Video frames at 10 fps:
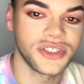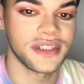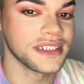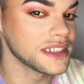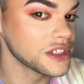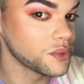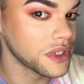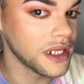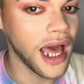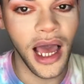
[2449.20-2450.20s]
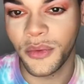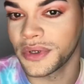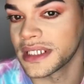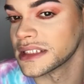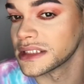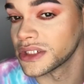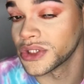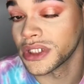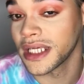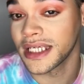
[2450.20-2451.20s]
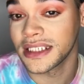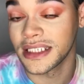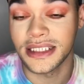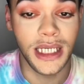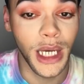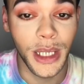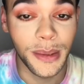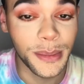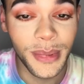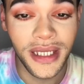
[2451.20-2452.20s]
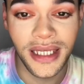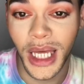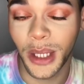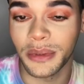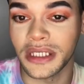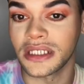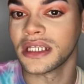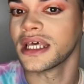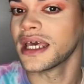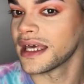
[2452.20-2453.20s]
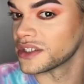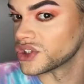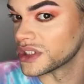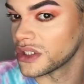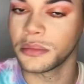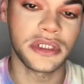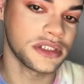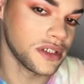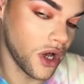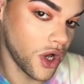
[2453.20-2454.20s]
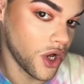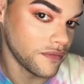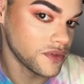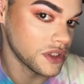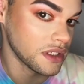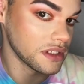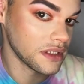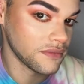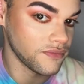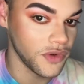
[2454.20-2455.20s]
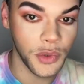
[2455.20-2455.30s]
this is what I would consider like a daytime. I mean, she's a little bit soft, very